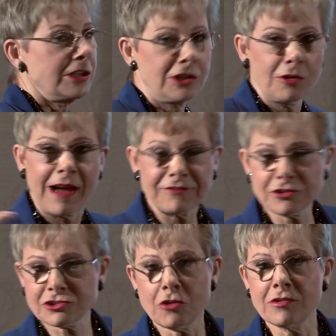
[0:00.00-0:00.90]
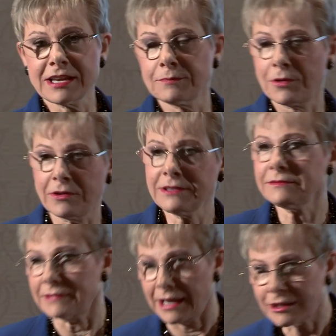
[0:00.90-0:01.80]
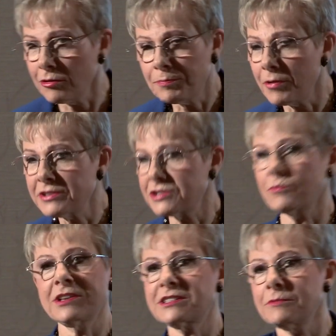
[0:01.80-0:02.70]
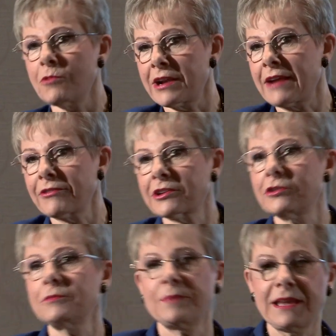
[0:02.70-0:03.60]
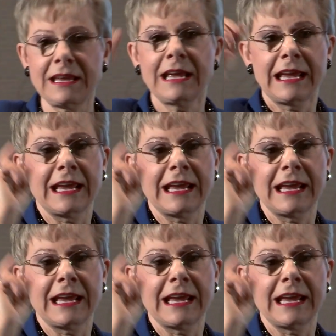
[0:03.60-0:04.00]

You have your talking point, icon points of wisdom, whatever it could be.